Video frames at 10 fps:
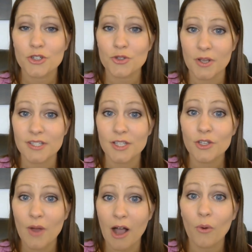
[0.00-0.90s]
stressing
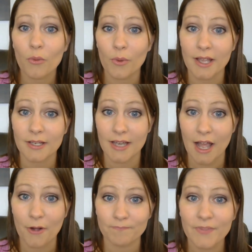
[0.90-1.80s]
you out right now?